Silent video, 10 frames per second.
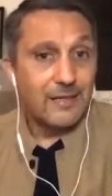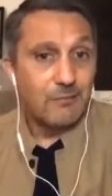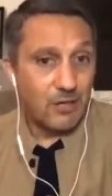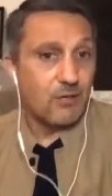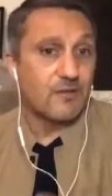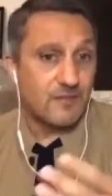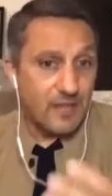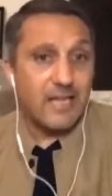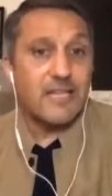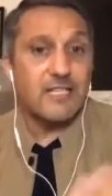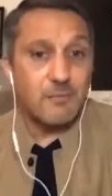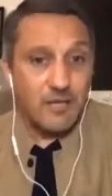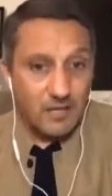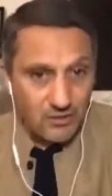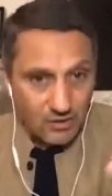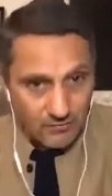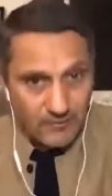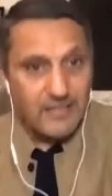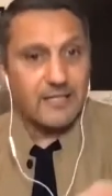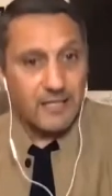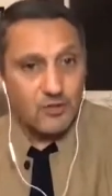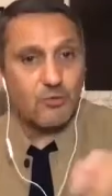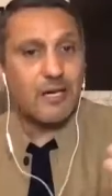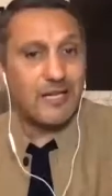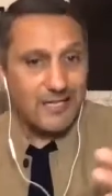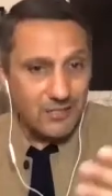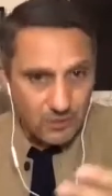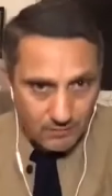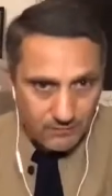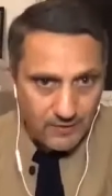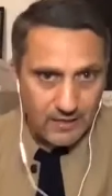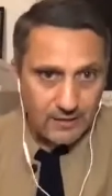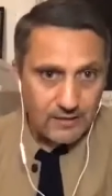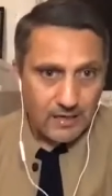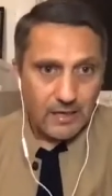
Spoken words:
because Zionism intervened, Israel intervened